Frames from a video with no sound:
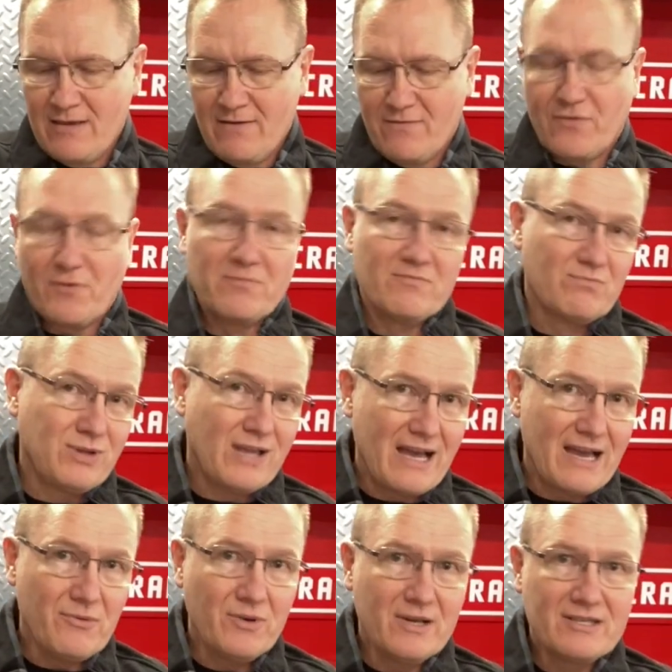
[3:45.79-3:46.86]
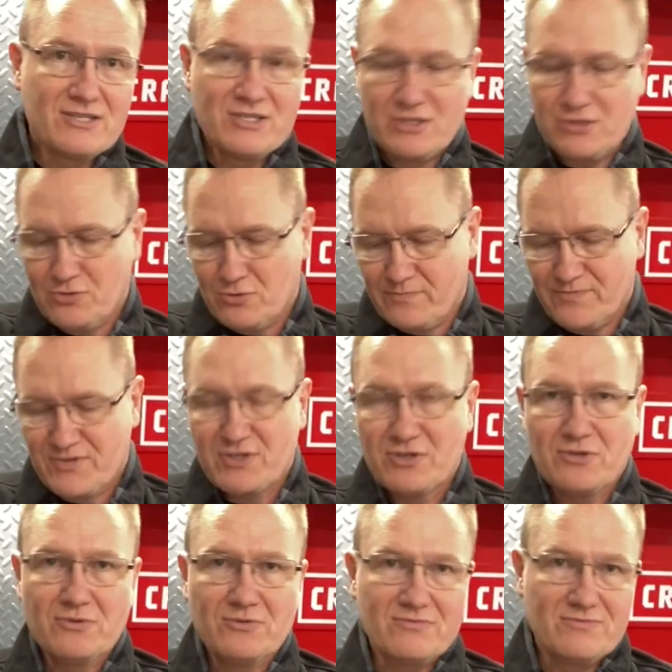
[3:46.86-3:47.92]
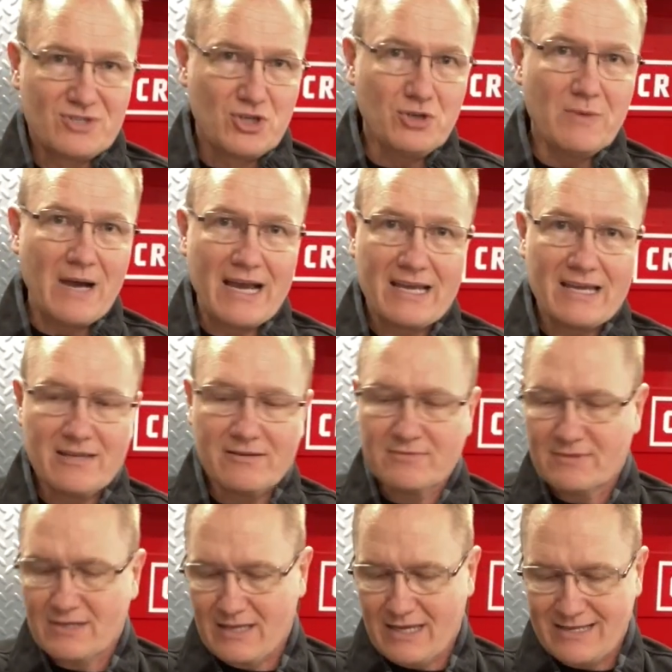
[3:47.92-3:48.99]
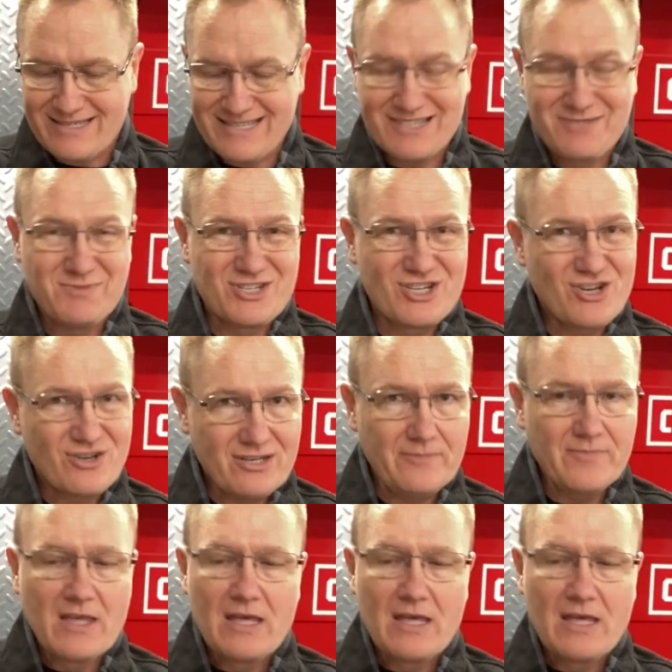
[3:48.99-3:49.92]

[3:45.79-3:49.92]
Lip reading: from plywood to 2x and such material.